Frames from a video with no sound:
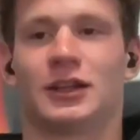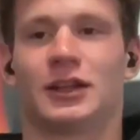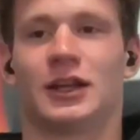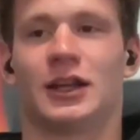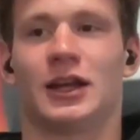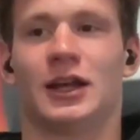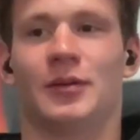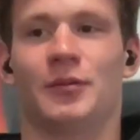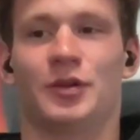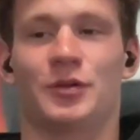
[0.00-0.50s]

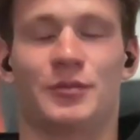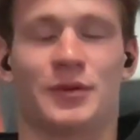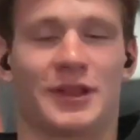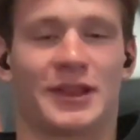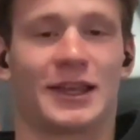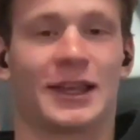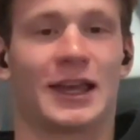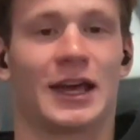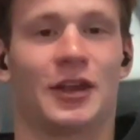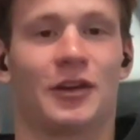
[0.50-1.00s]
you're
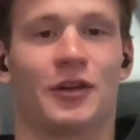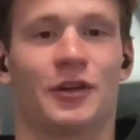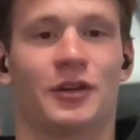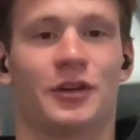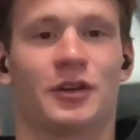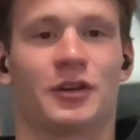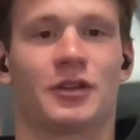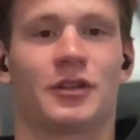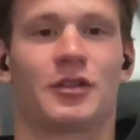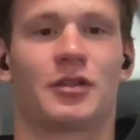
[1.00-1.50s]
missing out on
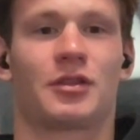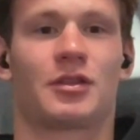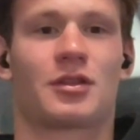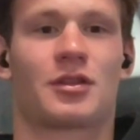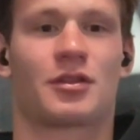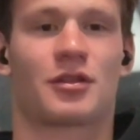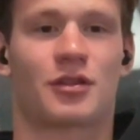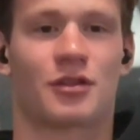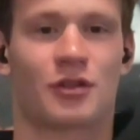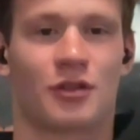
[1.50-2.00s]

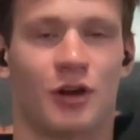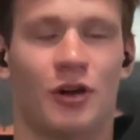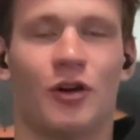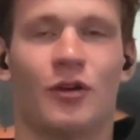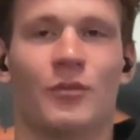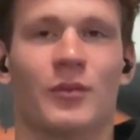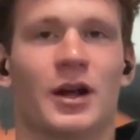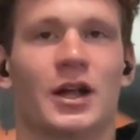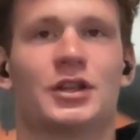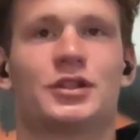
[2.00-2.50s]
so
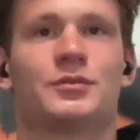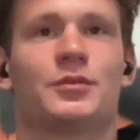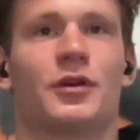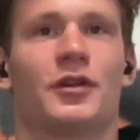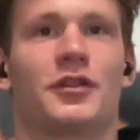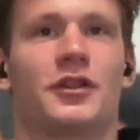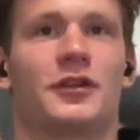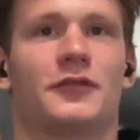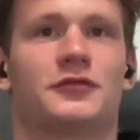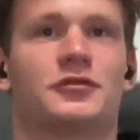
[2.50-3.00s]
much
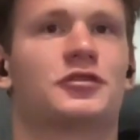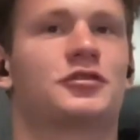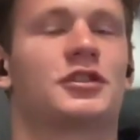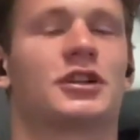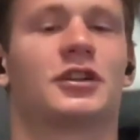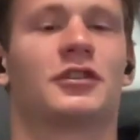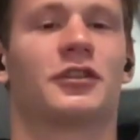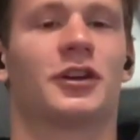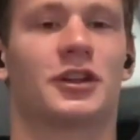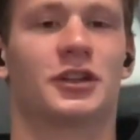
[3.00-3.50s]
positive
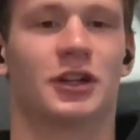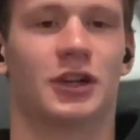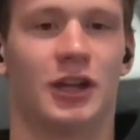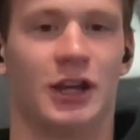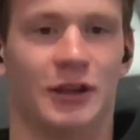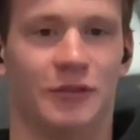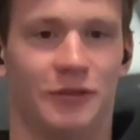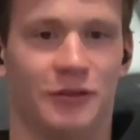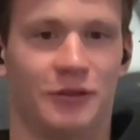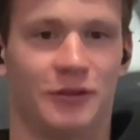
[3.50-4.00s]
trajectory in your life.